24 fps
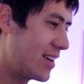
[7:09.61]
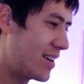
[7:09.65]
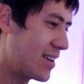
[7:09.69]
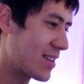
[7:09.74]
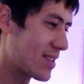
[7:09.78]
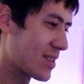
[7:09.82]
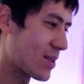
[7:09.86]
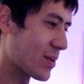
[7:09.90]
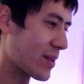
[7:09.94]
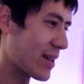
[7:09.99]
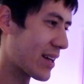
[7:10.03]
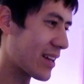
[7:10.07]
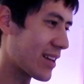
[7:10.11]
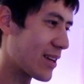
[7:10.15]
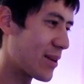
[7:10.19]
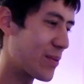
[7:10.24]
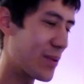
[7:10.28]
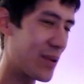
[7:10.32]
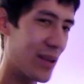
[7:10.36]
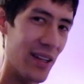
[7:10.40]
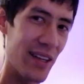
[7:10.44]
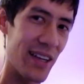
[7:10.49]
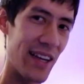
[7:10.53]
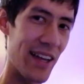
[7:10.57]
so that you
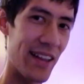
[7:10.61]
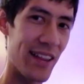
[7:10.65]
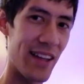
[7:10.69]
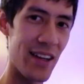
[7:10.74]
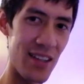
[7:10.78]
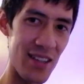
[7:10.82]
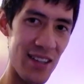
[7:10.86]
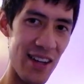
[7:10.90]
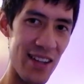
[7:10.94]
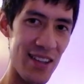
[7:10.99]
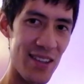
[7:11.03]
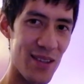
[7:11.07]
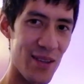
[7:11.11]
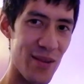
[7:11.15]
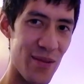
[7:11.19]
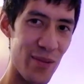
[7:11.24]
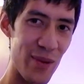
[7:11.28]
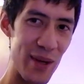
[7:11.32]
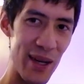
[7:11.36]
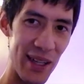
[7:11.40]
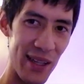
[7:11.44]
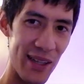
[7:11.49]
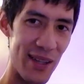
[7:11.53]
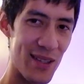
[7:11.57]
really get that sense of
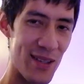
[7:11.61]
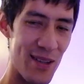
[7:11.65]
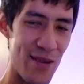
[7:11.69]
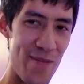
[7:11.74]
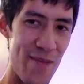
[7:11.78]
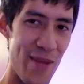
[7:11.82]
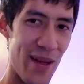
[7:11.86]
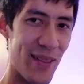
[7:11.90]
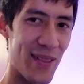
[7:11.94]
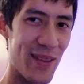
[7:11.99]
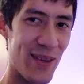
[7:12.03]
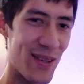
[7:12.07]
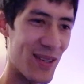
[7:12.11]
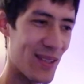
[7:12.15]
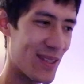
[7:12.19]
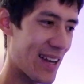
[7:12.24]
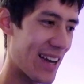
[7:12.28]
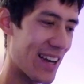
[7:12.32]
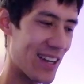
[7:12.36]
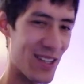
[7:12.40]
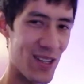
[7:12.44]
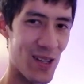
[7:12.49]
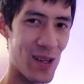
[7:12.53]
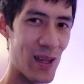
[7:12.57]
realism that there's
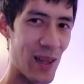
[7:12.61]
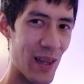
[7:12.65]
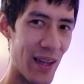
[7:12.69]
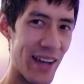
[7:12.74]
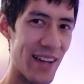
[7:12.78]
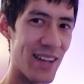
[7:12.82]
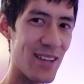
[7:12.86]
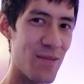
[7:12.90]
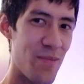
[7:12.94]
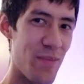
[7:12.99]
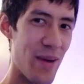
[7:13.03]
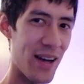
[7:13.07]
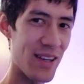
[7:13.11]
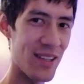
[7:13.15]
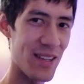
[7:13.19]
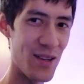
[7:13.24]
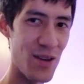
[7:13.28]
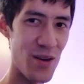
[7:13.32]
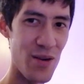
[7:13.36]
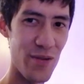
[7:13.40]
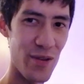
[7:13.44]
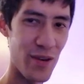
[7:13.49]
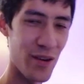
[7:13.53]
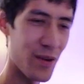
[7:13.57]
actually light passing
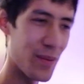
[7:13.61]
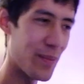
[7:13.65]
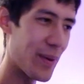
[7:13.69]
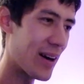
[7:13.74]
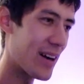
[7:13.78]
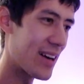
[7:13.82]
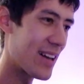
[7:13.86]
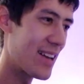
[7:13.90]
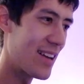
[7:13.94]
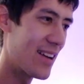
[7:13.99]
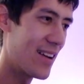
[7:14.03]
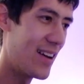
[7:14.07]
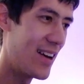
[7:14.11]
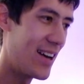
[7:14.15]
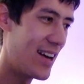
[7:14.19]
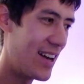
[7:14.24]
over her body